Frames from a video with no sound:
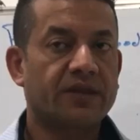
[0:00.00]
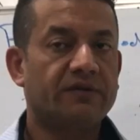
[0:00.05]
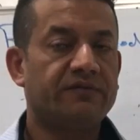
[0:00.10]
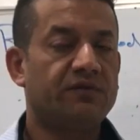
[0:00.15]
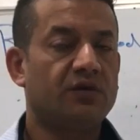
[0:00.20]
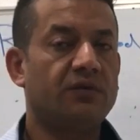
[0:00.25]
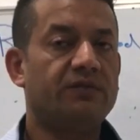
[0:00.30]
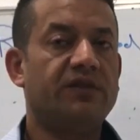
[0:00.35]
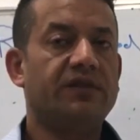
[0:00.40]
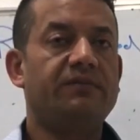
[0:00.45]

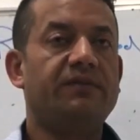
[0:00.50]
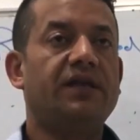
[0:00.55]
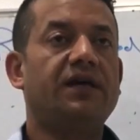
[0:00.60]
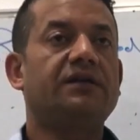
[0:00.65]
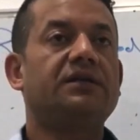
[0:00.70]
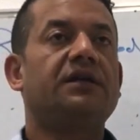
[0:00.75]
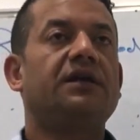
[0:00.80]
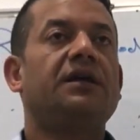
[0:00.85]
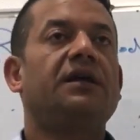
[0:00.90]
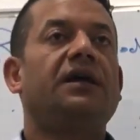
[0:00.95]
from the
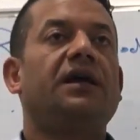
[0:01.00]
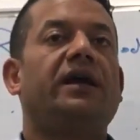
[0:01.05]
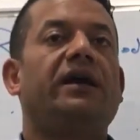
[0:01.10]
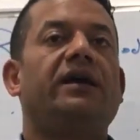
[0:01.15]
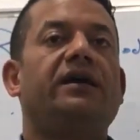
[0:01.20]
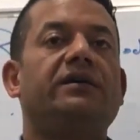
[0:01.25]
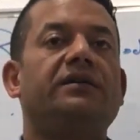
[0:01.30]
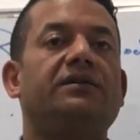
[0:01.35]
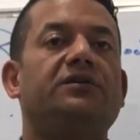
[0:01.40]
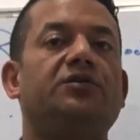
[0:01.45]
blood
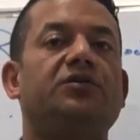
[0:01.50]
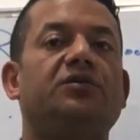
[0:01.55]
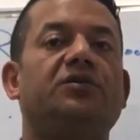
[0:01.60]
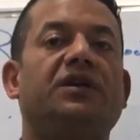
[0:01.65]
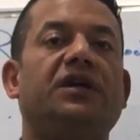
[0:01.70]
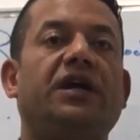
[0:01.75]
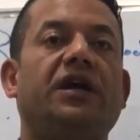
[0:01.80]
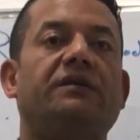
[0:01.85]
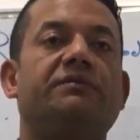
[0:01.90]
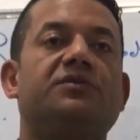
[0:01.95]
and to
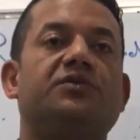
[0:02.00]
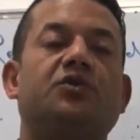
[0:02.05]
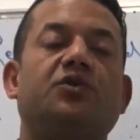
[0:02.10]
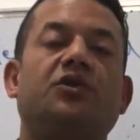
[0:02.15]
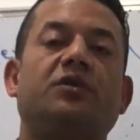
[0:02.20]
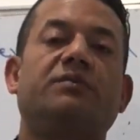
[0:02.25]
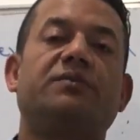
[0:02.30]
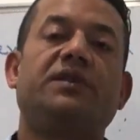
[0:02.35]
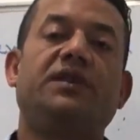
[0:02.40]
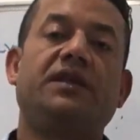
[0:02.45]

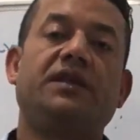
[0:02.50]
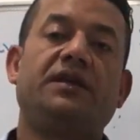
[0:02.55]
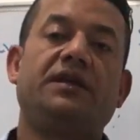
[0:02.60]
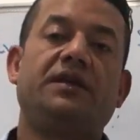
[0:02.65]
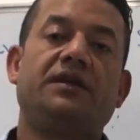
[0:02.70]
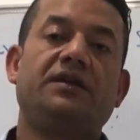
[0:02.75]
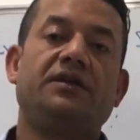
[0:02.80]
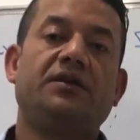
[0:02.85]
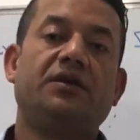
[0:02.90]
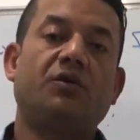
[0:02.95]
reabsorb
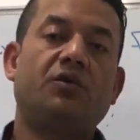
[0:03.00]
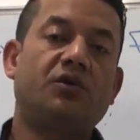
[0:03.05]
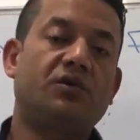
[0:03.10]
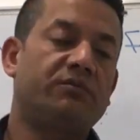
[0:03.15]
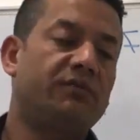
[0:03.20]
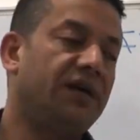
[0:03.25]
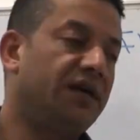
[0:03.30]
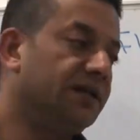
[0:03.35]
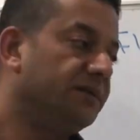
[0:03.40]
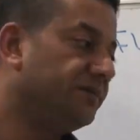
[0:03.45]
the
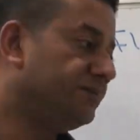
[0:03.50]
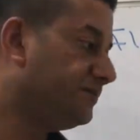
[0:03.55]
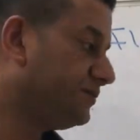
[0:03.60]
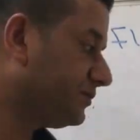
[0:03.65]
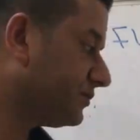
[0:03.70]
normal